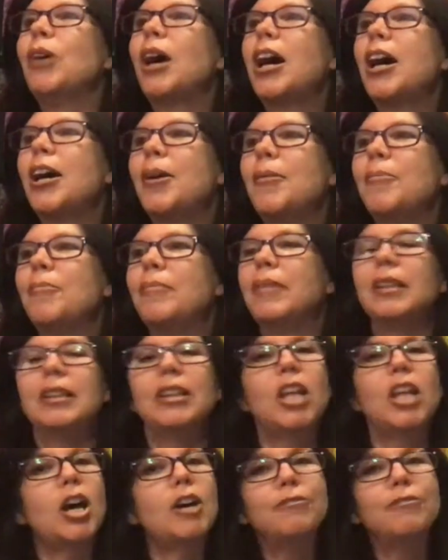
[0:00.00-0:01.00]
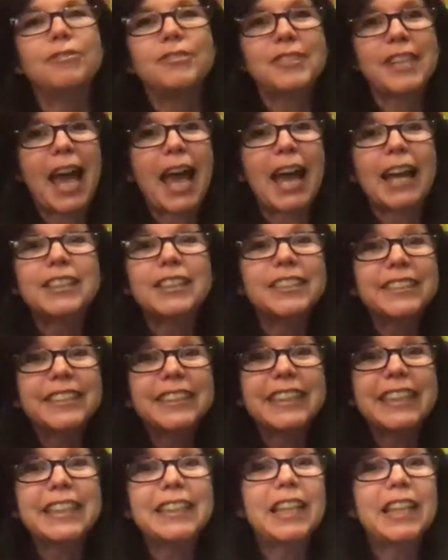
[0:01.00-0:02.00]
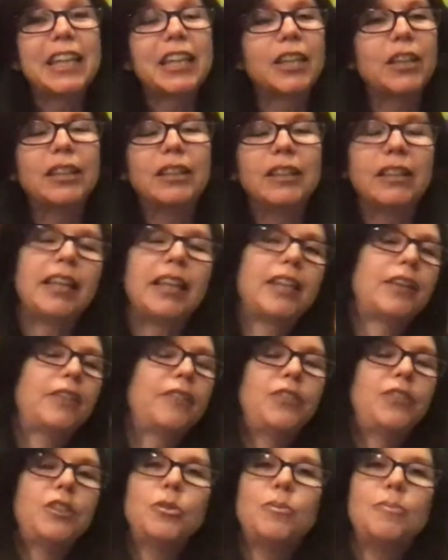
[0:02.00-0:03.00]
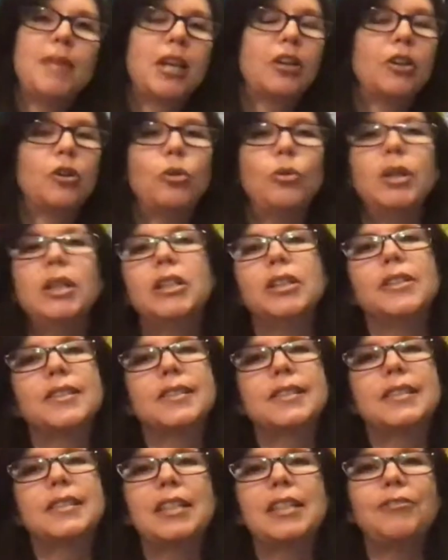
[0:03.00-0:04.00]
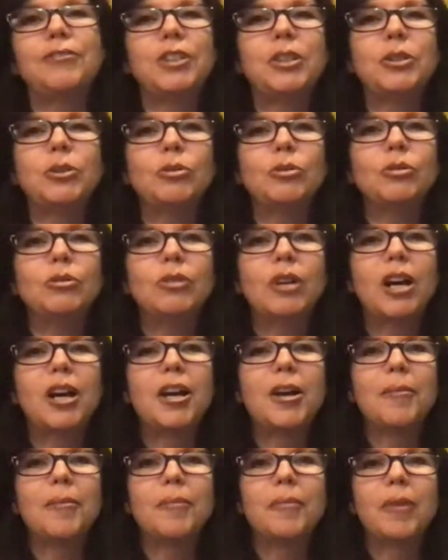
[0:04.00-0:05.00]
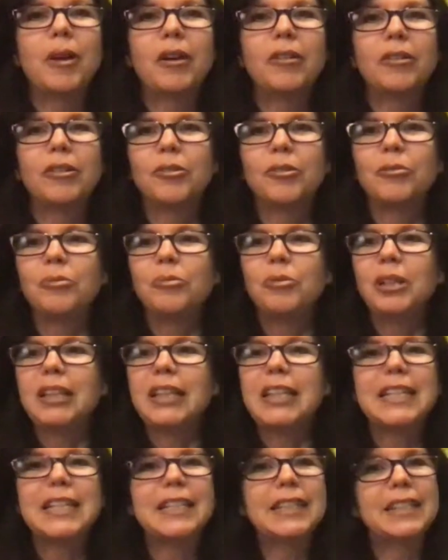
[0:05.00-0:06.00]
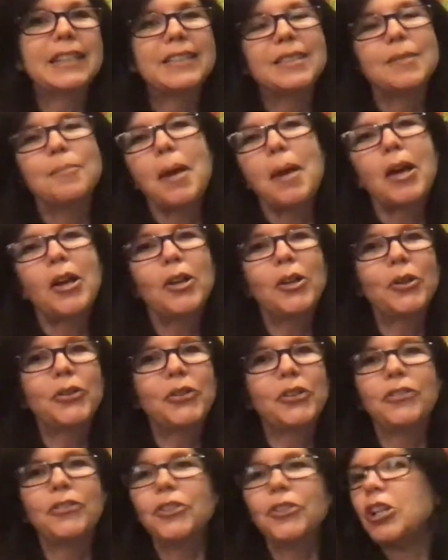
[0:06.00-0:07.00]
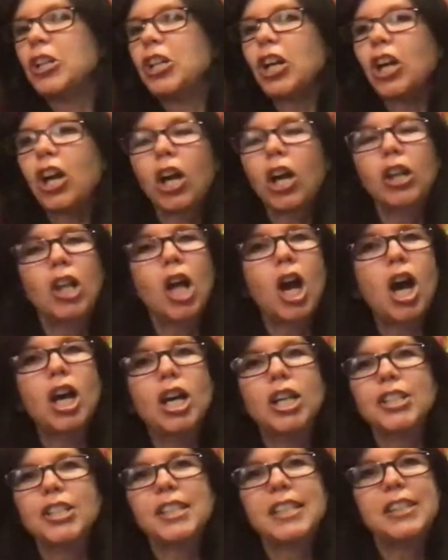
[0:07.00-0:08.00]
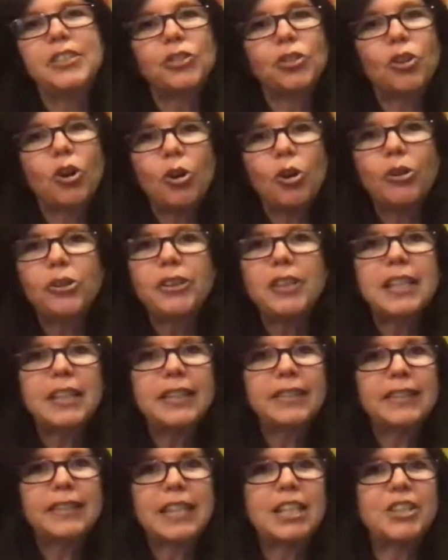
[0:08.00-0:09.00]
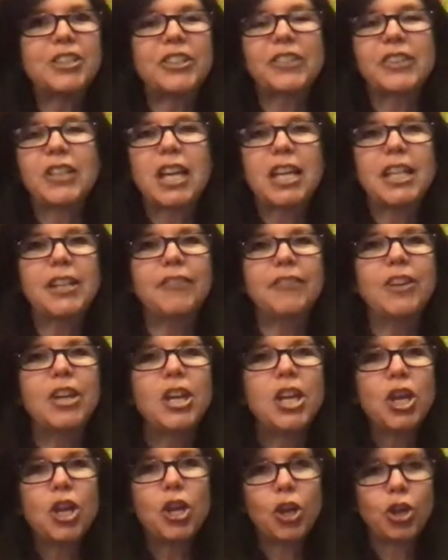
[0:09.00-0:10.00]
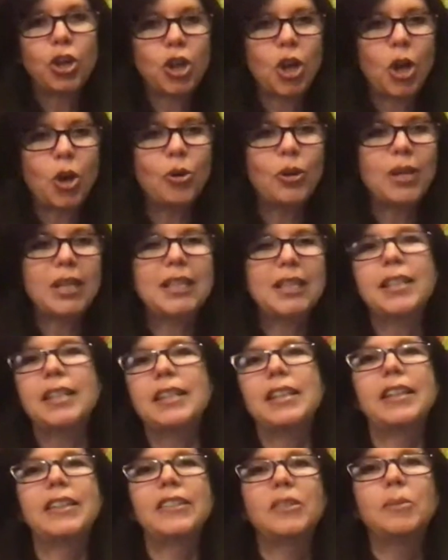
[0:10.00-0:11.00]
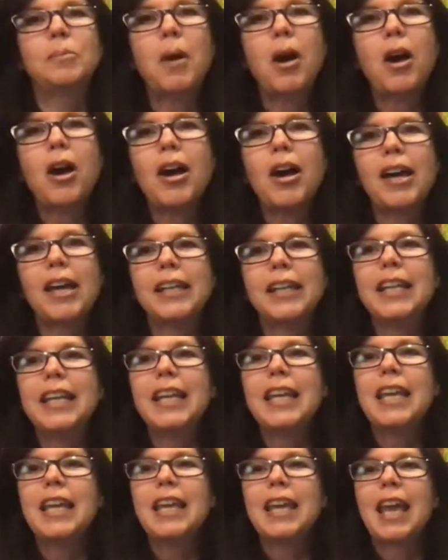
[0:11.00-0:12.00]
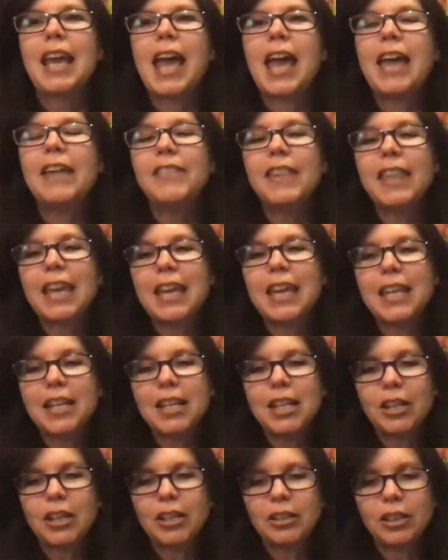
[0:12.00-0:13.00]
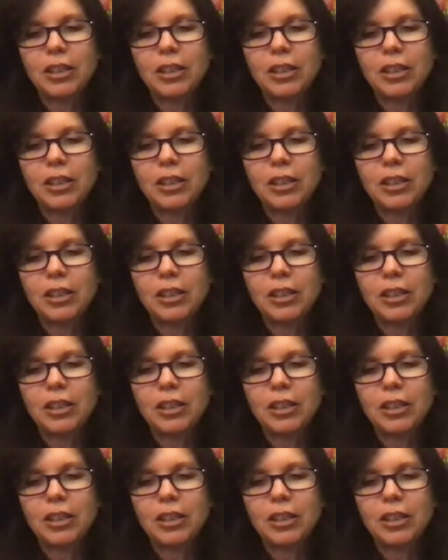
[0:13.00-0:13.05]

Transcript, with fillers: um, love tactily, like a, like if you make quilts, if you um, are really into smells, if you're into collage, these are all things that just kind of go into this pot, and then